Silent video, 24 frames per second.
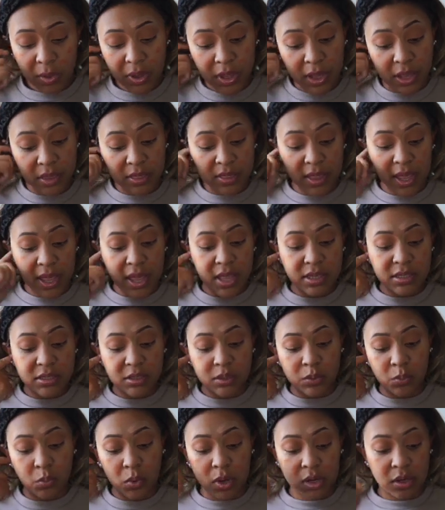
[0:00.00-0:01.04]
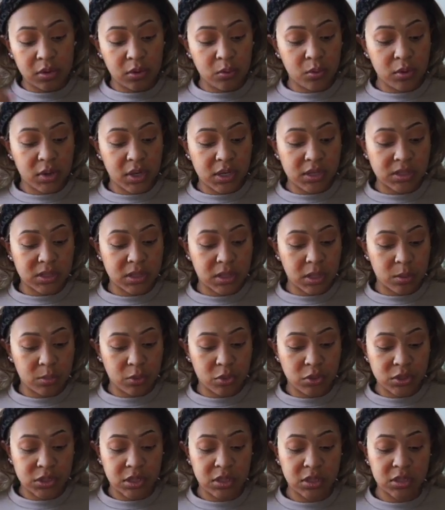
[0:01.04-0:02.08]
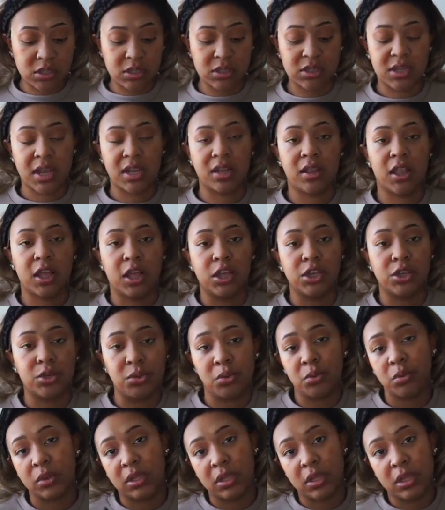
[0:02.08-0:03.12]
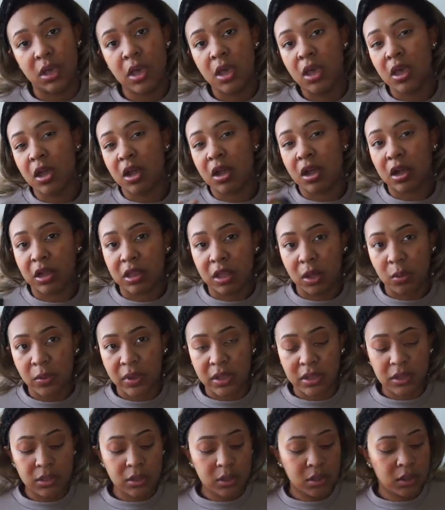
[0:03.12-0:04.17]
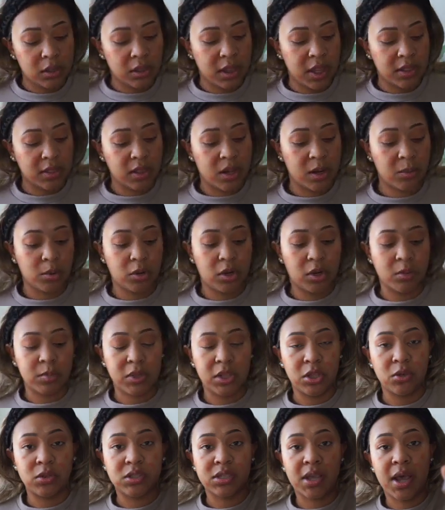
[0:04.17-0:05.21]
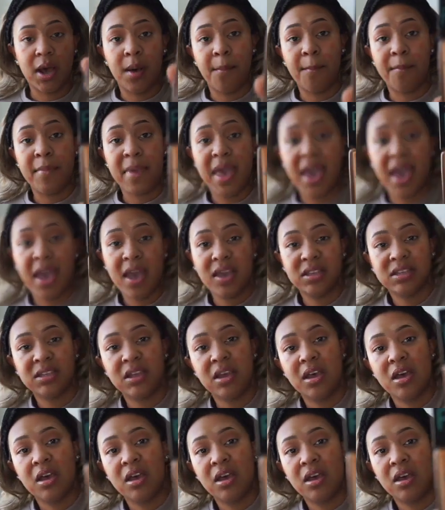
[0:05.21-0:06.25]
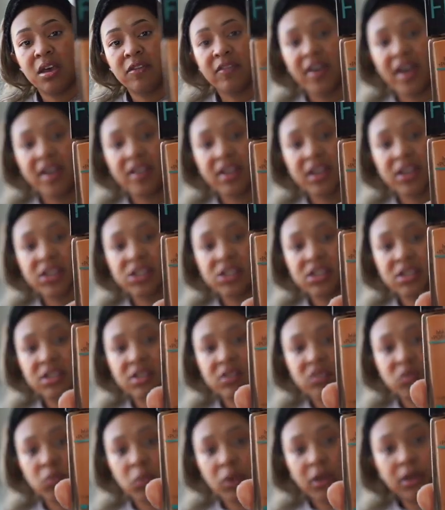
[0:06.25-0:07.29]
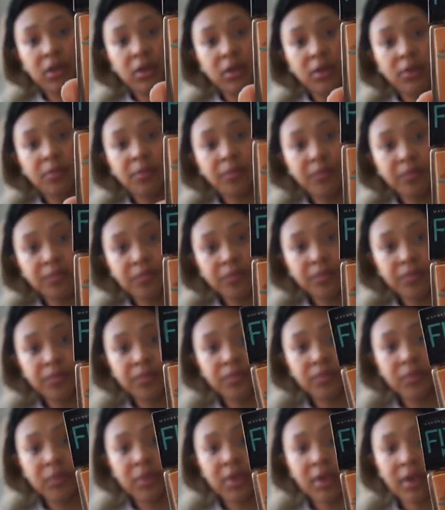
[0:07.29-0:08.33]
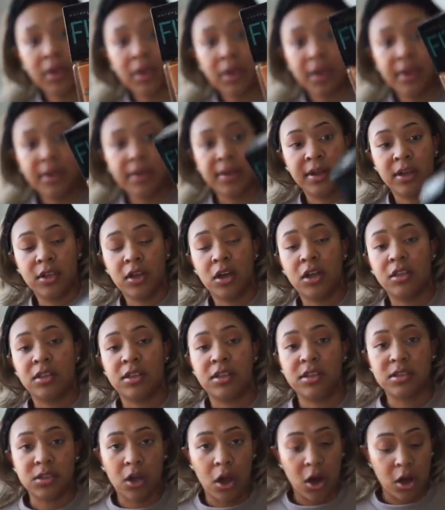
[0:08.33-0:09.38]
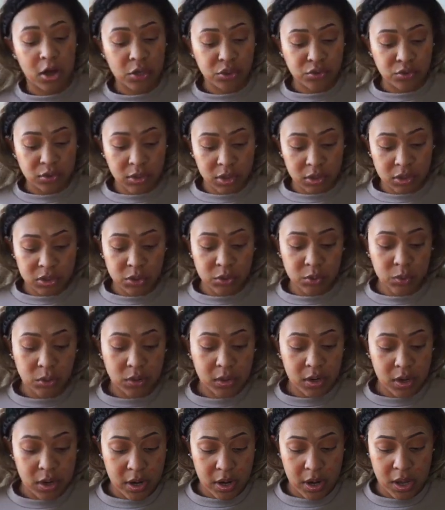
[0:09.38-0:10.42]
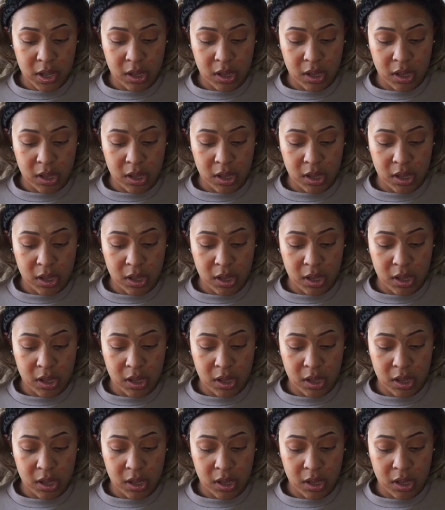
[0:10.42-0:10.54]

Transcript: yeah, that's one of the ones that I'm using. This is kind of like a dewy, glowy look. And then I'm going to be using a matte foundation as well. Now y'all, these are drugstore